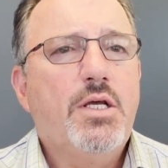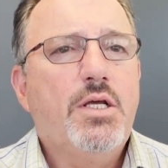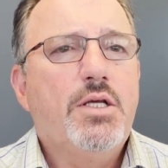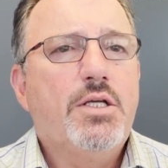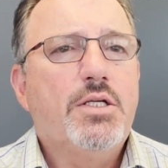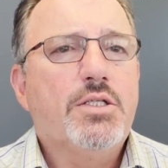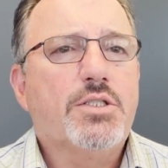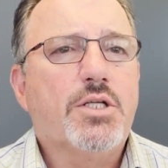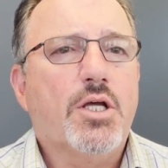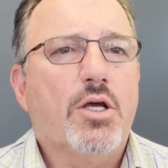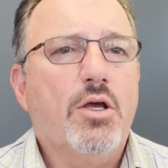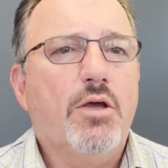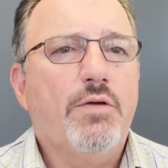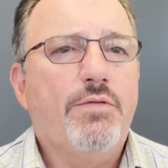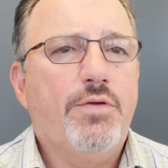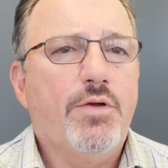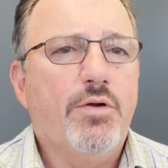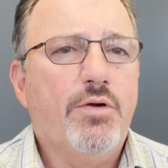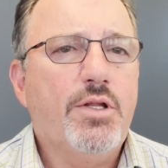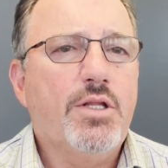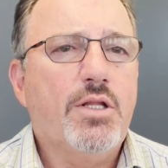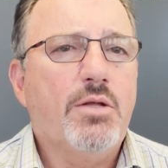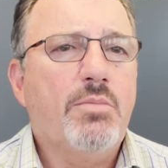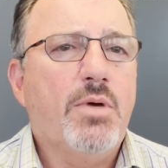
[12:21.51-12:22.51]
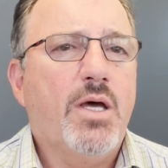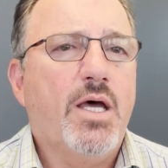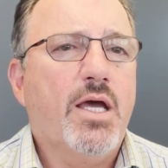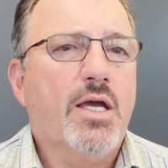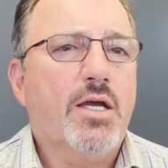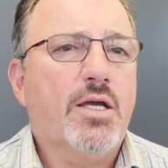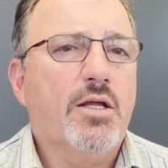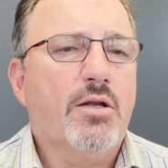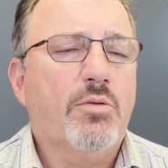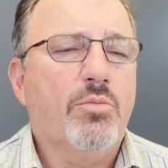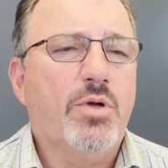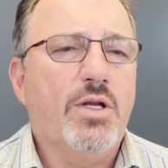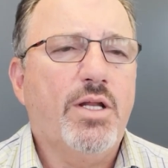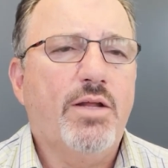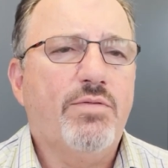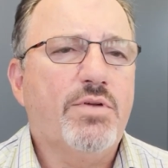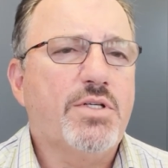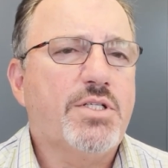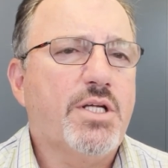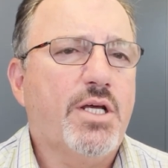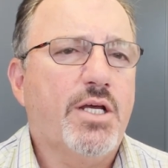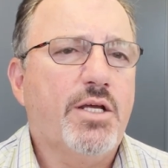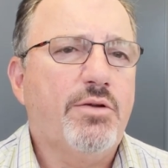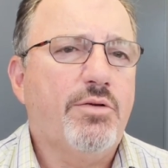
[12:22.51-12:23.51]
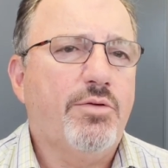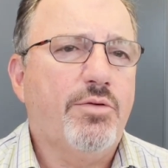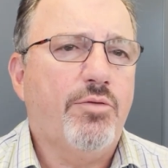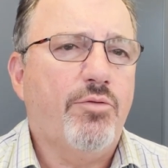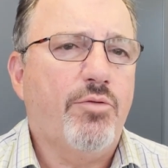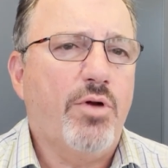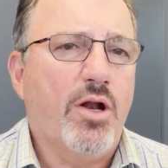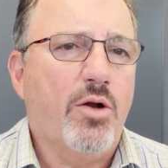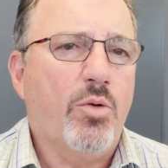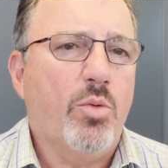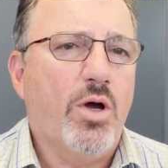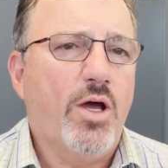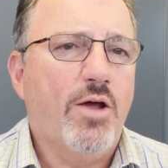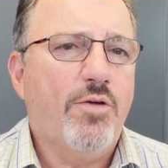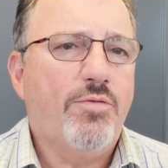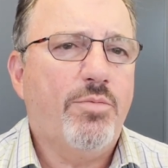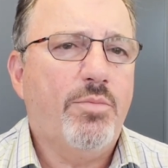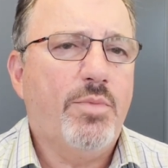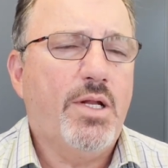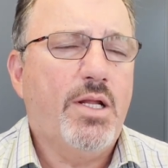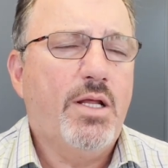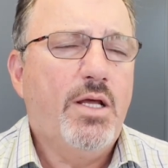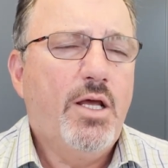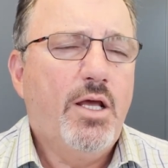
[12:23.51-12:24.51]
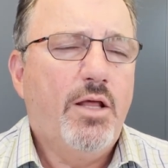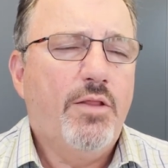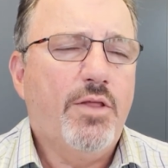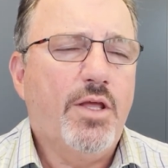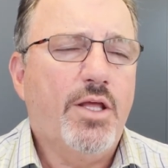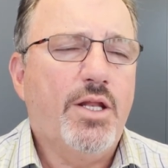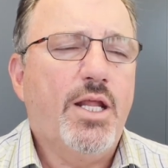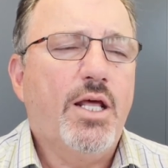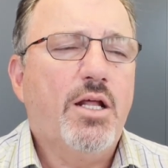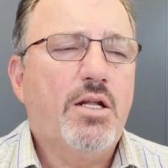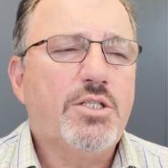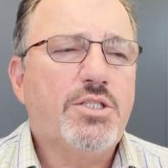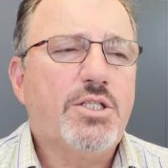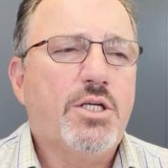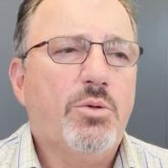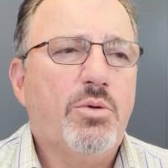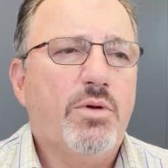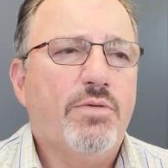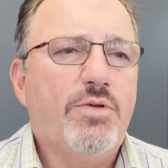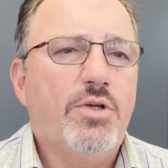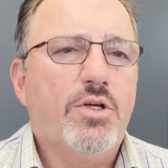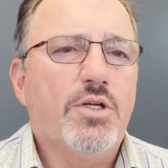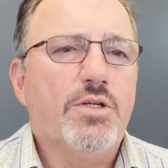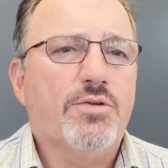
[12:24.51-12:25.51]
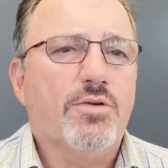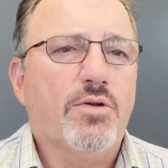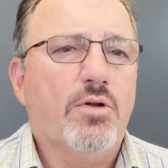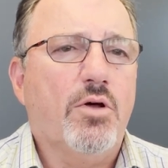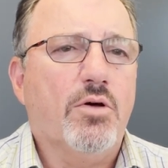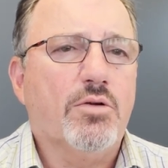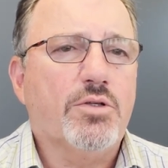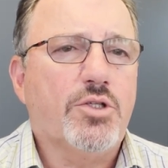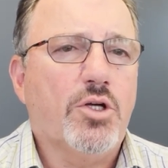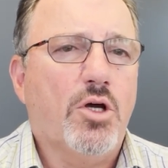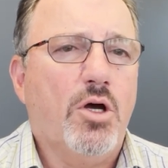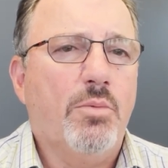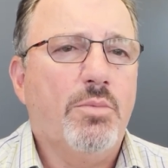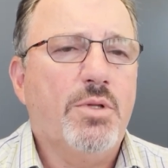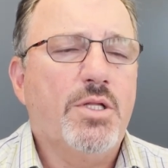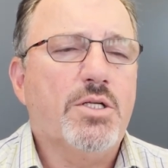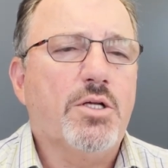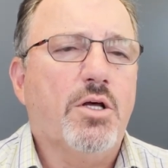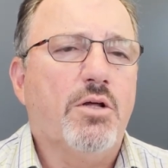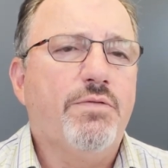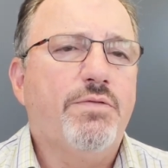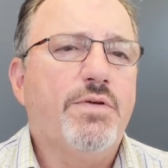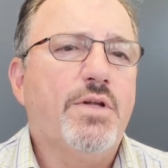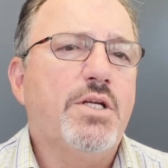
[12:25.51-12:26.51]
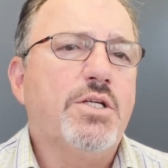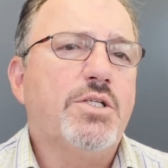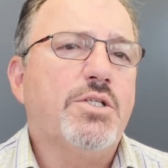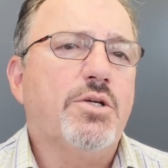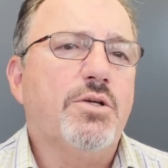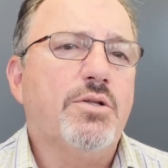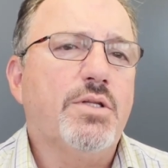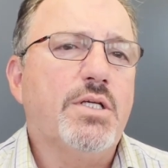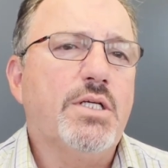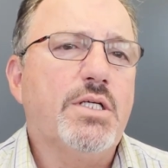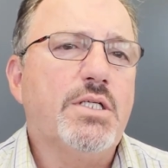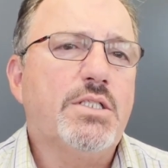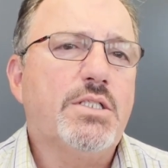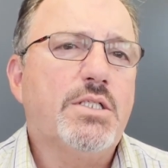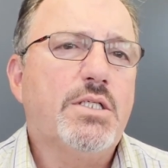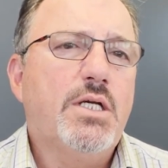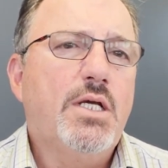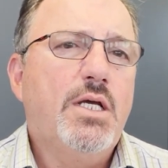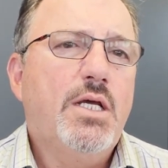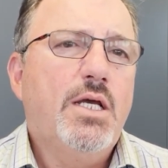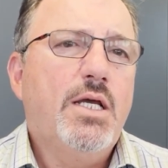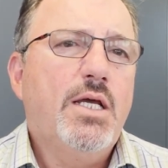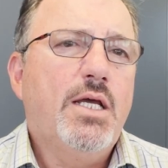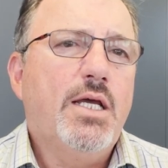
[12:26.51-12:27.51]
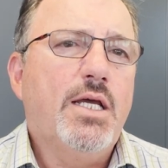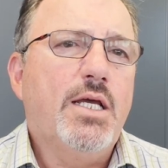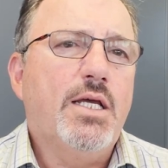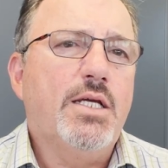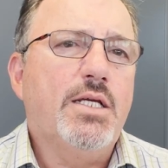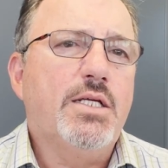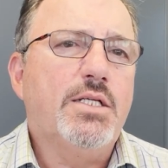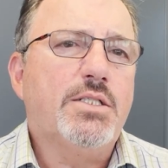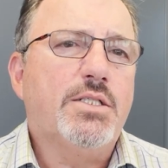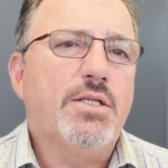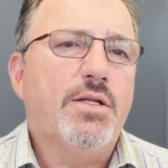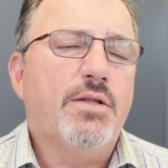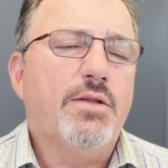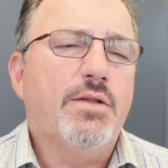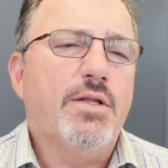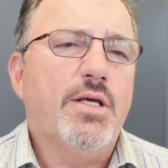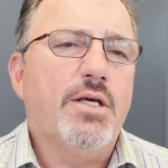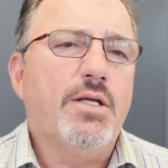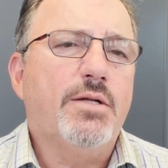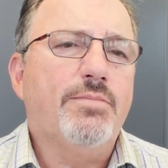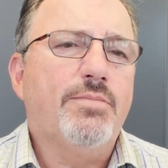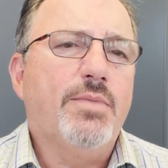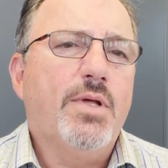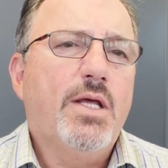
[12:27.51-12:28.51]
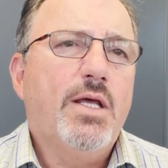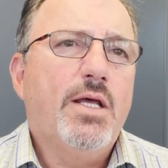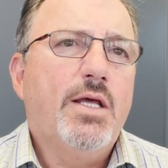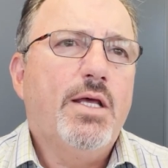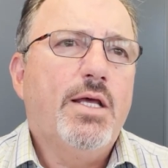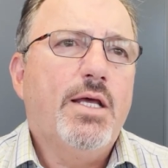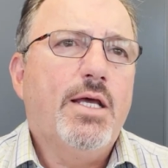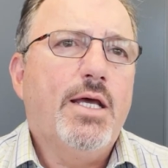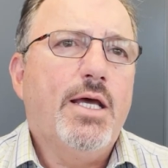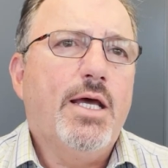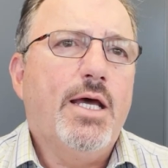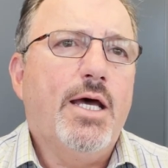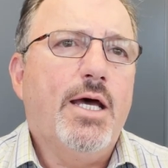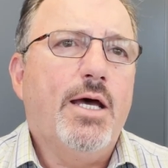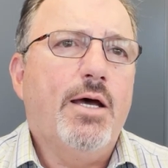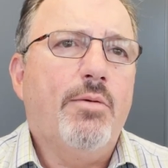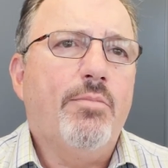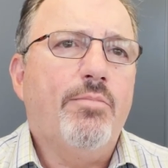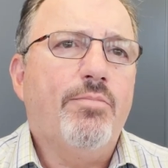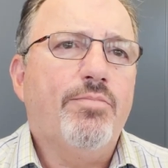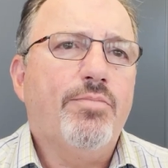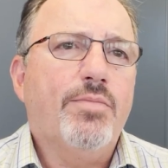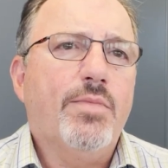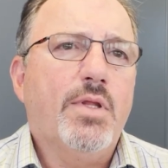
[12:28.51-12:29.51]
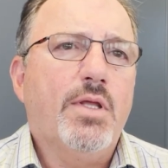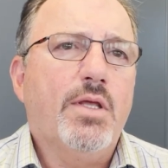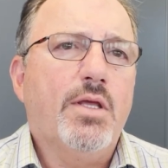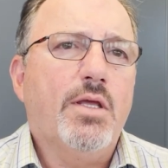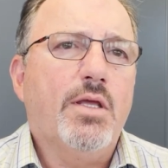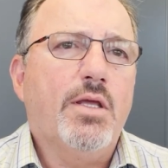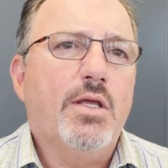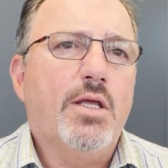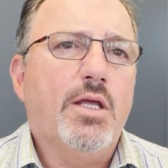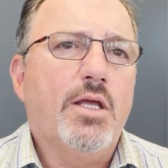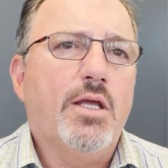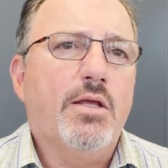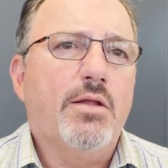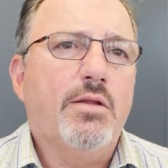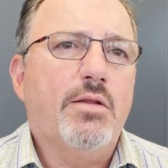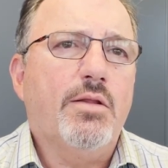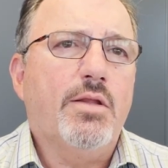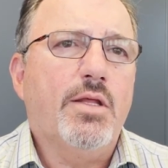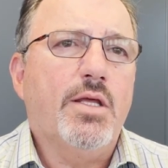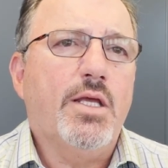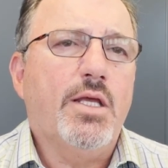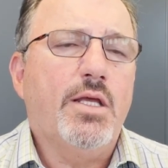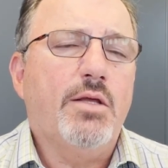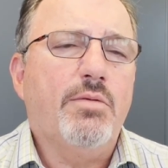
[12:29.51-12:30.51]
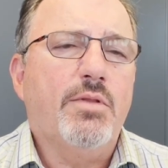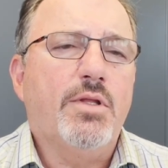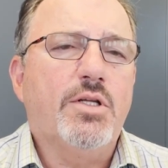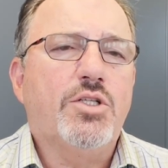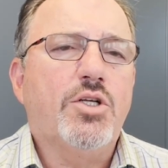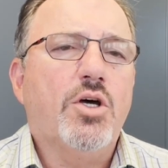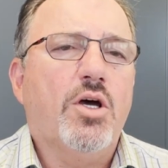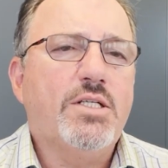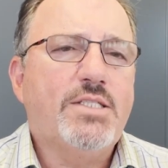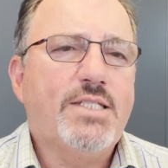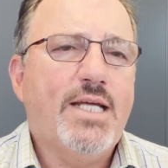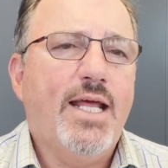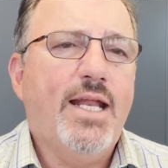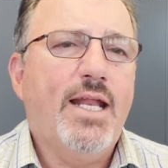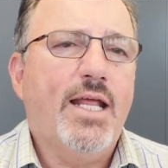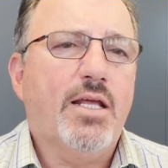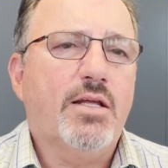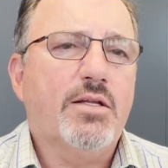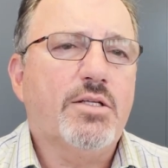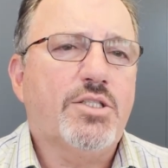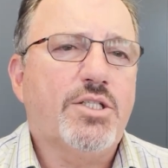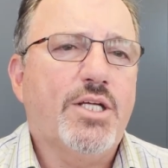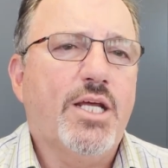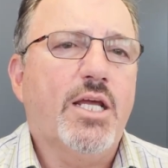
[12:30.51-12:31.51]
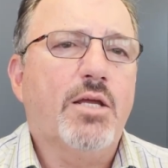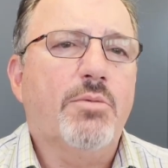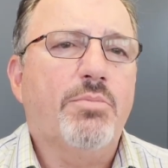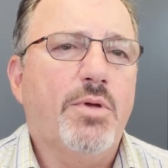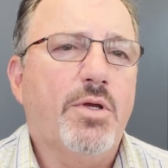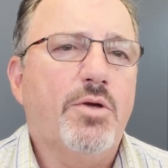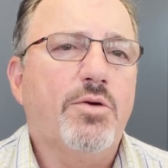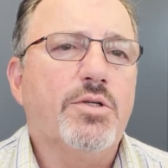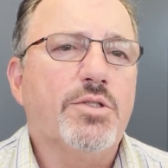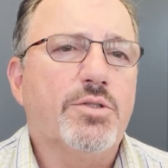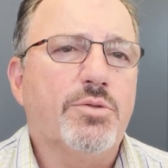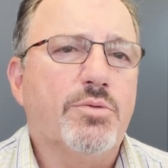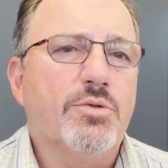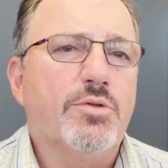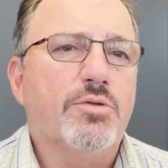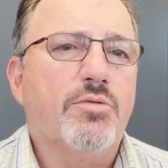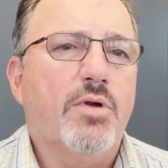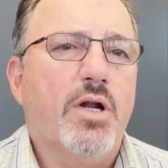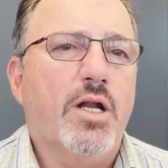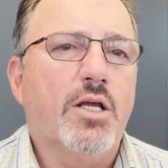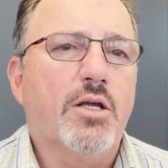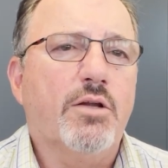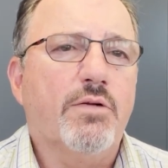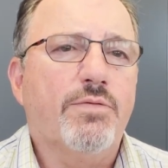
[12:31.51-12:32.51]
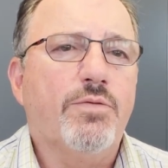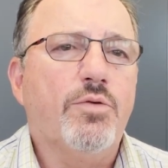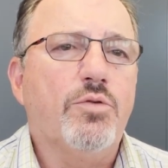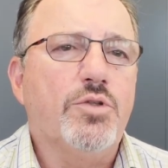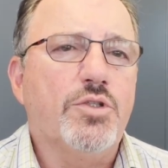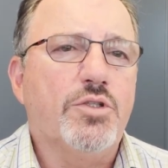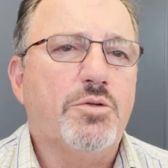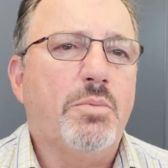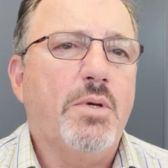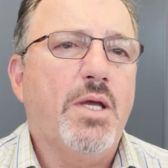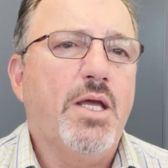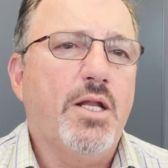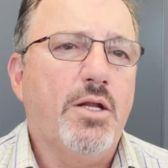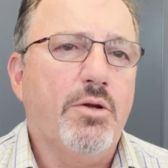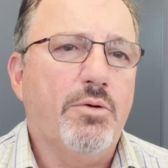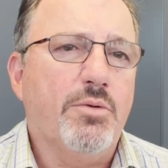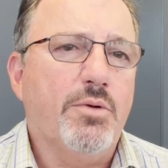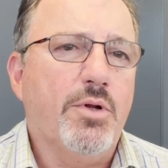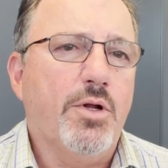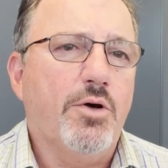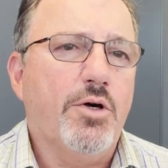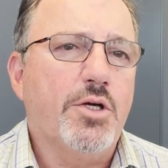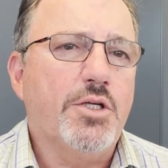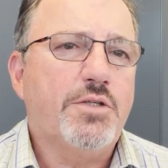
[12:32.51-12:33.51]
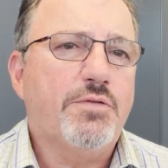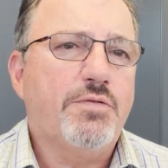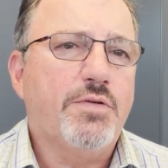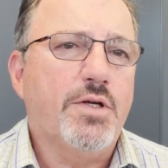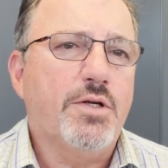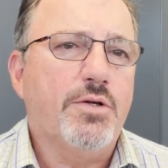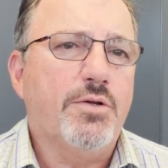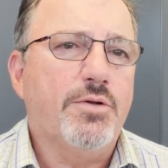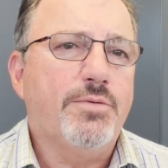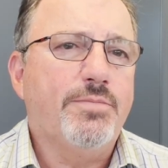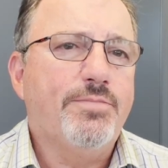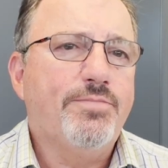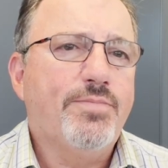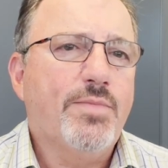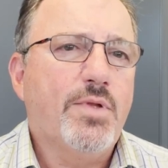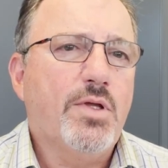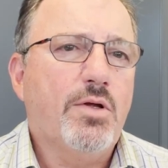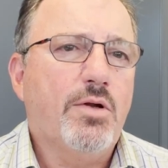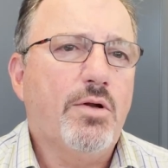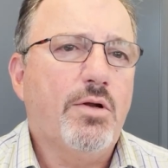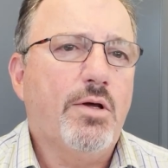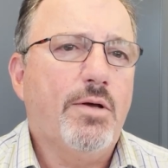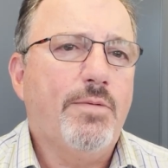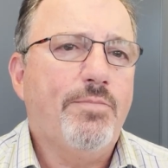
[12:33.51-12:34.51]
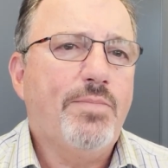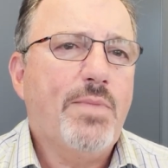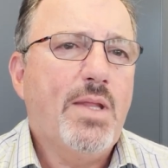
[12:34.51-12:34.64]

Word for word: So if you're in the market, we never say run away from it. The analogy we've used for a long time, and I'll finish on this is that um, the, the Titanic sank because it was running at full speed into an ice field. Right?